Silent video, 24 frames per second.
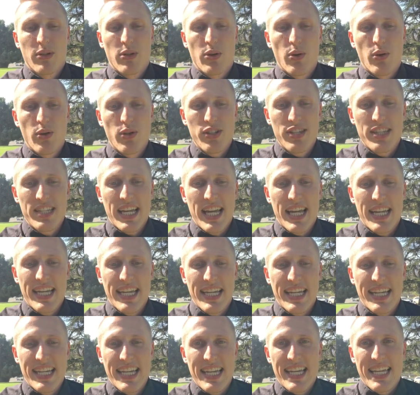Goal
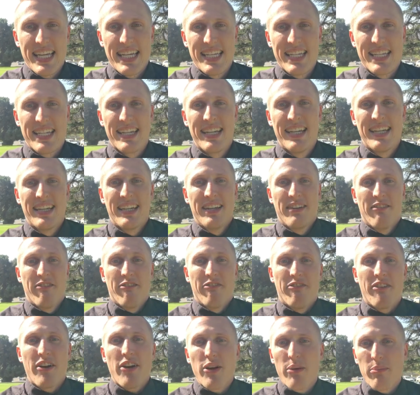setting is
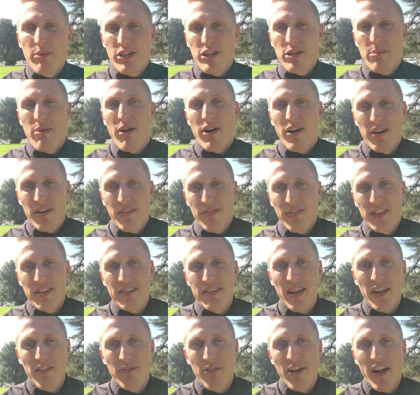very much a part of the
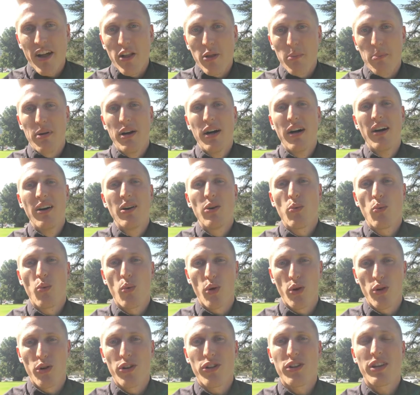self-help
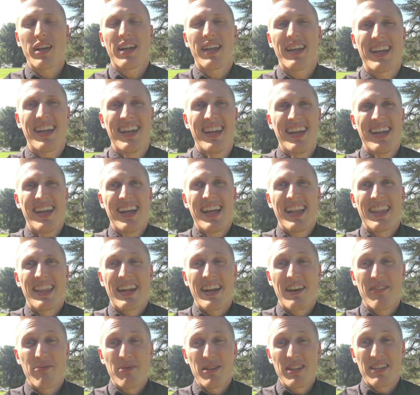world
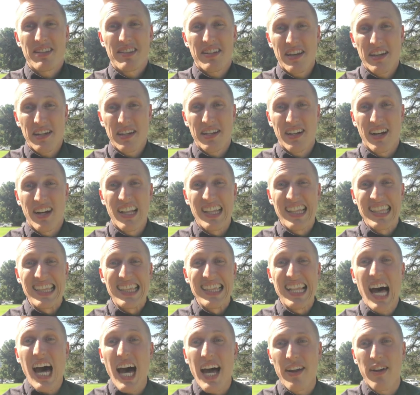that I've been studying a
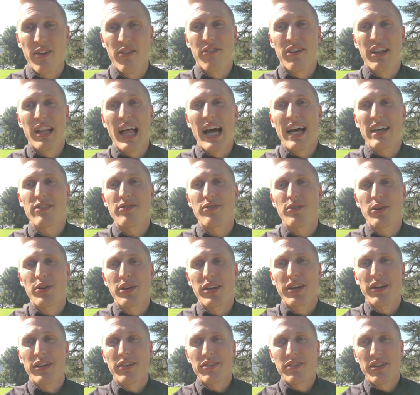lot over the last few
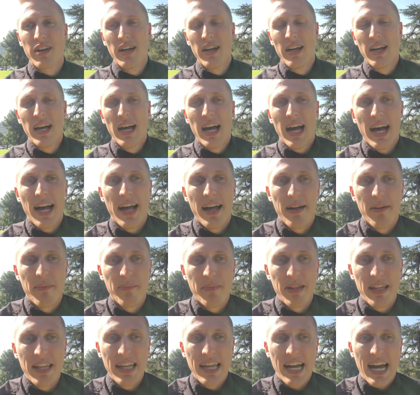years.
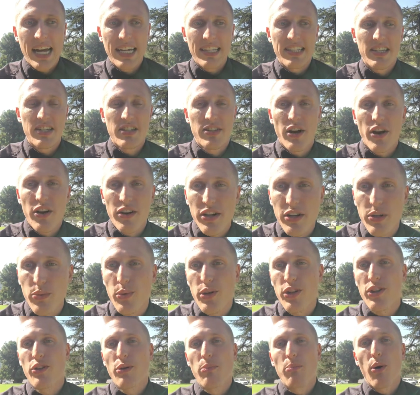I started
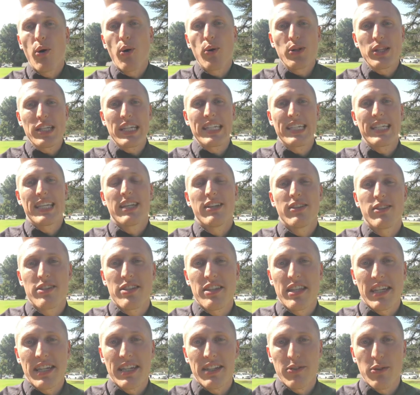with Napoleon
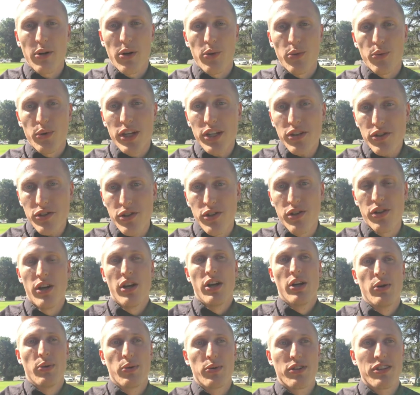Hill's Think and Grow Rich,
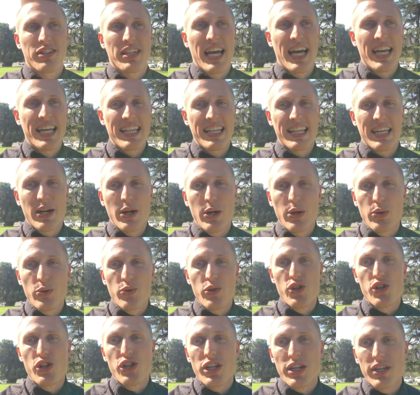which is kind of the
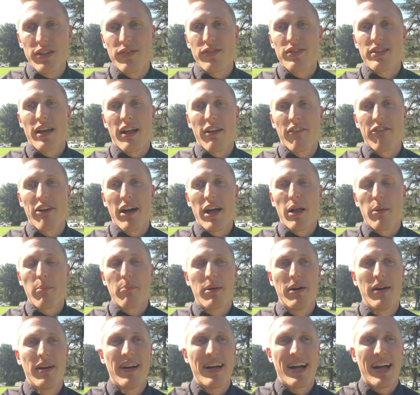OG of
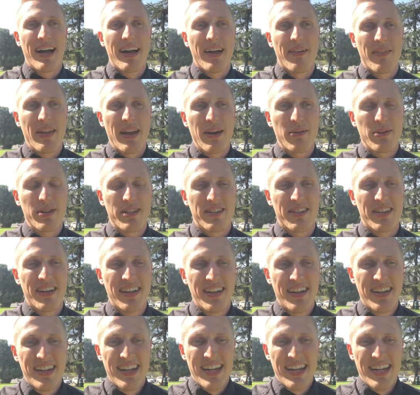self-help. That was